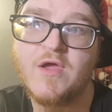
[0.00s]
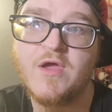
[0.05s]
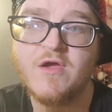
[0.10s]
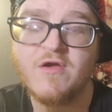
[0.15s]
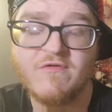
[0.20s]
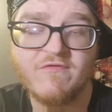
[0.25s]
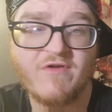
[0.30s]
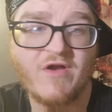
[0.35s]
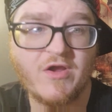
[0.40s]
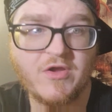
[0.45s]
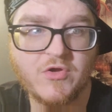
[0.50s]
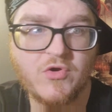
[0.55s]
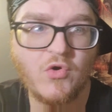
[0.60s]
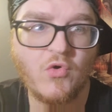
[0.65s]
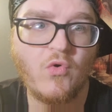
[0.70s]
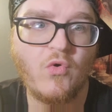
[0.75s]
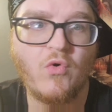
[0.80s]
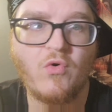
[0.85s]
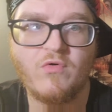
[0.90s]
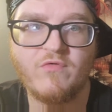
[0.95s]
Very
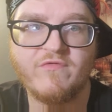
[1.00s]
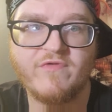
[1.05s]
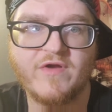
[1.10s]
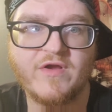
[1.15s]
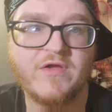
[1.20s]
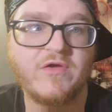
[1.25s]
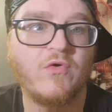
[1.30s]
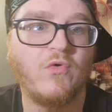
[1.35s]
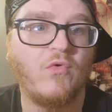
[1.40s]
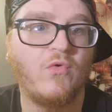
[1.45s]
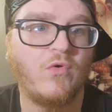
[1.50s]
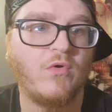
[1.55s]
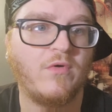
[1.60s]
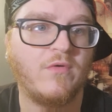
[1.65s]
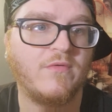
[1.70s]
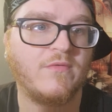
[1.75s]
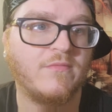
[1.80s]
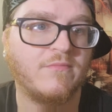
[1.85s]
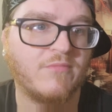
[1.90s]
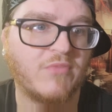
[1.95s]
cool, very cool.
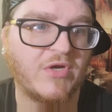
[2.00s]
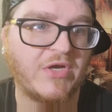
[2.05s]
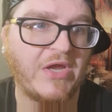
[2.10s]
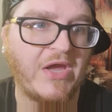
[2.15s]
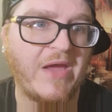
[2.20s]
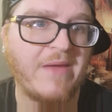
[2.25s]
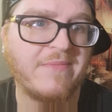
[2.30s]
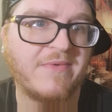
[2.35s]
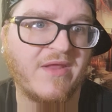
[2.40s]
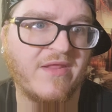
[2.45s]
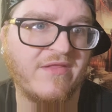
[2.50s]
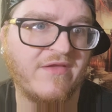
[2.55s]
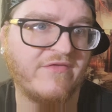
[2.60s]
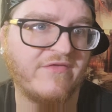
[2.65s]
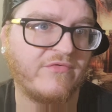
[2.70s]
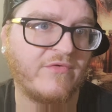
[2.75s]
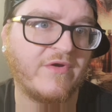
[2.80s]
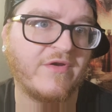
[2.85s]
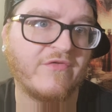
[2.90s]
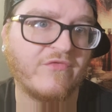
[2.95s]
Pretty hyped on
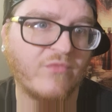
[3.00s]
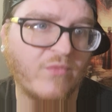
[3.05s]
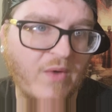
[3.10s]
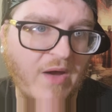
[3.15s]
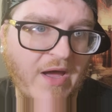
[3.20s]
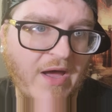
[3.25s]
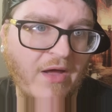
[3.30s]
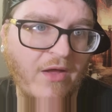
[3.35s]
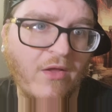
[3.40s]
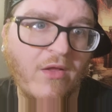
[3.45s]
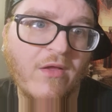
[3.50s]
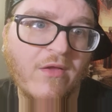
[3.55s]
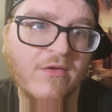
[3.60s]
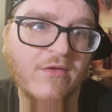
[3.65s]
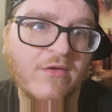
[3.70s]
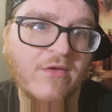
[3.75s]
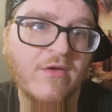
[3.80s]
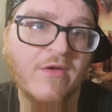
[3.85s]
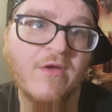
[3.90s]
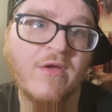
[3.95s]
this one as well.
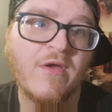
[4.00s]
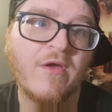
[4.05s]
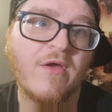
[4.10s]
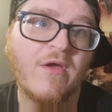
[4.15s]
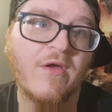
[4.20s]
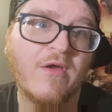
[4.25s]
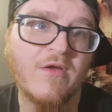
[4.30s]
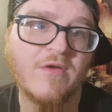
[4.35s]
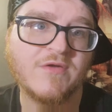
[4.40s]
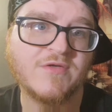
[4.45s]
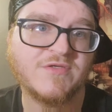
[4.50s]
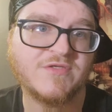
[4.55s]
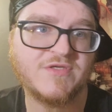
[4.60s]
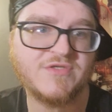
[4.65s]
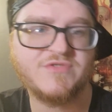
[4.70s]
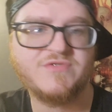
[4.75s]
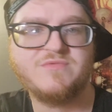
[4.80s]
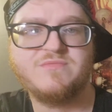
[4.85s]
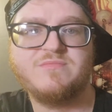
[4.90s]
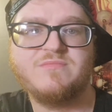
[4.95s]

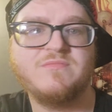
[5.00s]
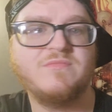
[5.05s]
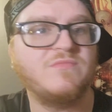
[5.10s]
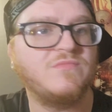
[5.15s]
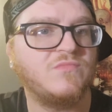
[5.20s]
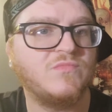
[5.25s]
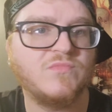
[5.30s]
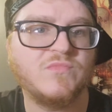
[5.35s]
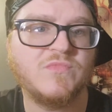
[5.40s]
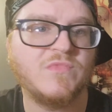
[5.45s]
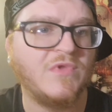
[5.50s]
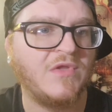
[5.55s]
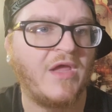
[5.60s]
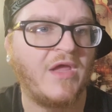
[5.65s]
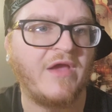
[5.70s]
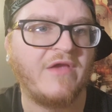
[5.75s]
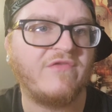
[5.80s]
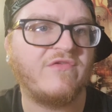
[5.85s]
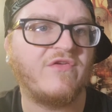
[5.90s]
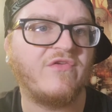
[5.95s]
Just
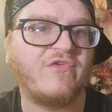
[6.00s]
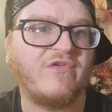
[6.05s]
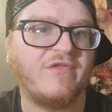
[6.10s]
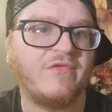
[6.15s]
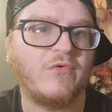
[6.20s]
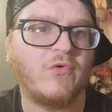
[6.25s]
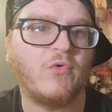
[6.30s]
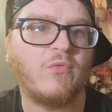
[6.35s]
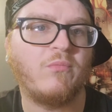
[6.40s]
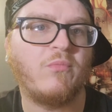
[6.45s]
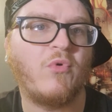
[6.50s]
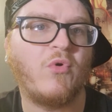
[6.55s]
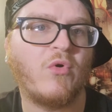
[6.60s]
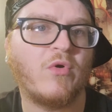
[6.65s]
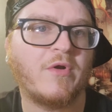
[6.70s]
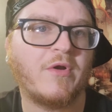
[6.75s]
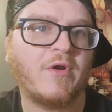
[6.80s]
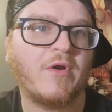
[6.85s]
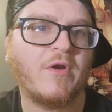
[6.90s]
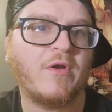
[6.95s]
nice to see the old
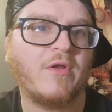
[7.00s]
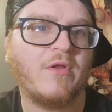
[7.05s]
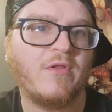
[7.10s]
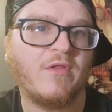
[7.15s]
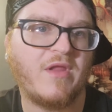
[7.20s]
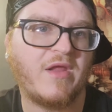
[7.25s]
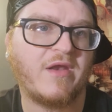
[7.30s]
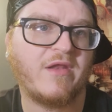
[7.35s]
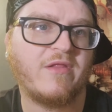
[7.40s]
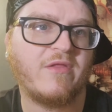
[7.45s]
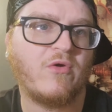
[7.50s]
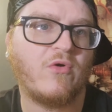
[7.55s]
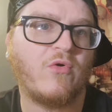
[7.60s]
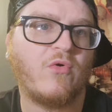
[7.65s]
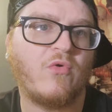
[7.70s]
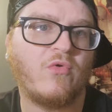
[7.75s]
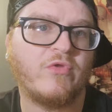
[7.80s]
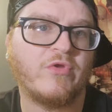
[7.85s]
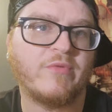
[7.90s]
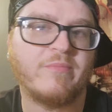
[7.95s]
border. A lot of the
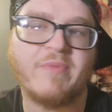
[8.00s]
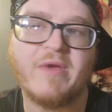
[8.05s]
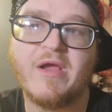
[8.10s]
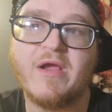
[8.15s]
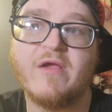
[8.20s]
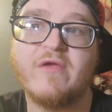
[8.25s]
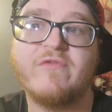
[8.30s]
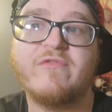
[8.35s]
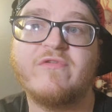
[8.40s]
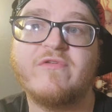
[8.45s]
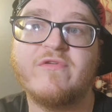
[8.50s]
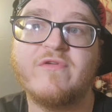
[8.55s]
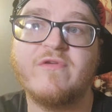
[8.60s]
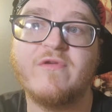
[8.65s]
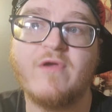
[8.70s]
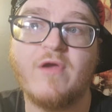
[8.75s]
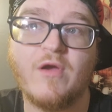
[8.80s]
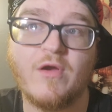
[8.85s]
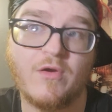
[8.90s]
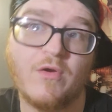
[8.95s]
older bears
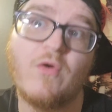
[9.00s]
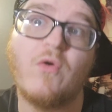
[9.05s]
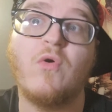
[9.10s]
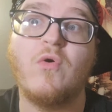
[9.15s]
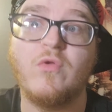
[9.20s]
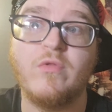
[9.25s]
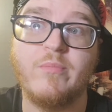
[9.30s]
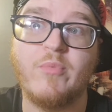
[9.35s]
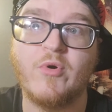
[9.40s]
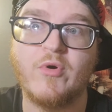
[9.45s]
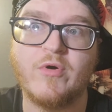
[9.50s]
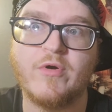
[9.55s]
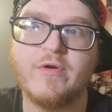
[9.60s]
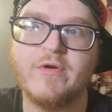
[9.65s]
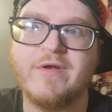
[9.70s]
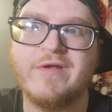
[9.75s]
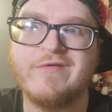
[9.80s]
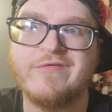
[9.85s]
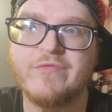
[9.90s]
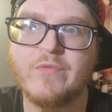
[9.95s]
are old
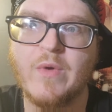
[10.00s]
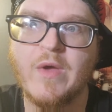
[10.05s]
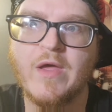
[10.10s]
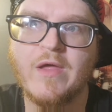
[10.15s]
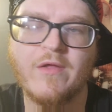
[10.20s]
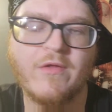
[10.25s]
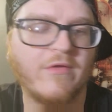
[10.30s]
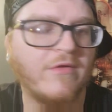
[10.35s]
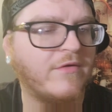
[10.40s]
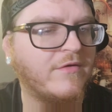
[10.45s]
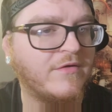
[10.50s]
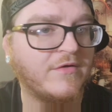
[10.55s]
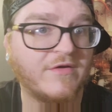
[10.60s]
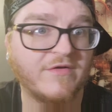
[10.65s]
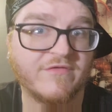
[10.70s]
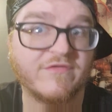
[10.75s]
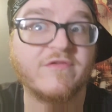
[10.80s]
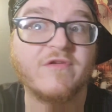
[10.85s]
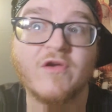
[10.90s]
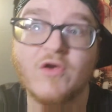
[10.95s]
bordered as well,
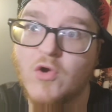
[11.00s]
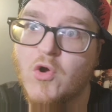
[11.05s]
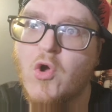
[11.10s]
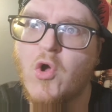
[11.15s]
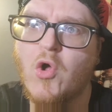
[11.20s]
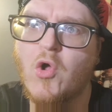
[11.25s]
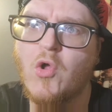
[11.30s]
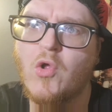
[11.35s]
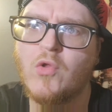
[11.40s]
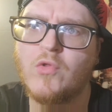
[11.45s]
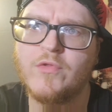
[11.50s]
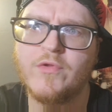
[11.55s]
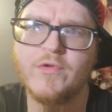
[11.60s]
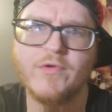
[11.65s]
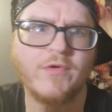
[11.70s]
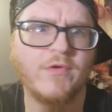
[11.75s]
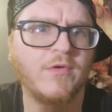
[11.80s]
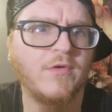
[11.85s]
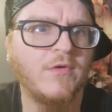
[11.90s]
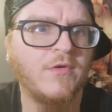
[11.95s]
because they're old.
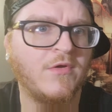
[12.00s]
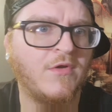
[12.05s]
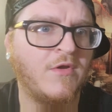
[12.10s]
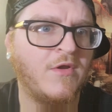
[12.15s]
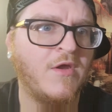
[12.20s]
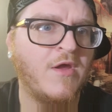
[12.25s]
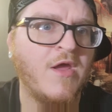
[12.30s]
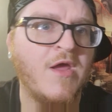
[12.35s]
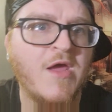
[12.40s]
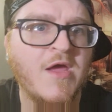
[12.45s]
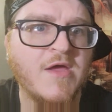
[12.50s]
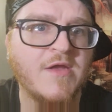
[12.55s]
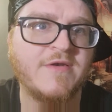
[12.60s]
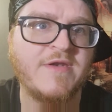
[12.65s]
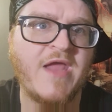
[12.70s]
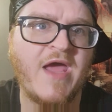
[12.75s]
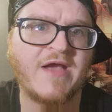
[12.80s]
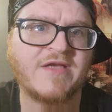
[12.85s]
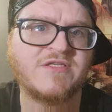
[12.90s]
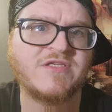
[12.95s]

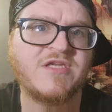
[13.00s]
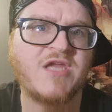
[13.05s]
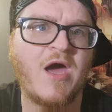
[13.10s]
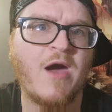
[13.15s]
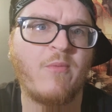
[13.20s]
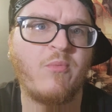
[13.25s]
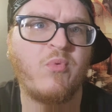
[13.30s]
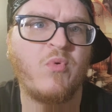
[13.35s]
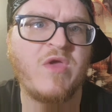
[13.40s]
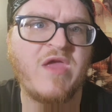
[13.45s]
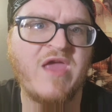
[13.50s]
Next up, we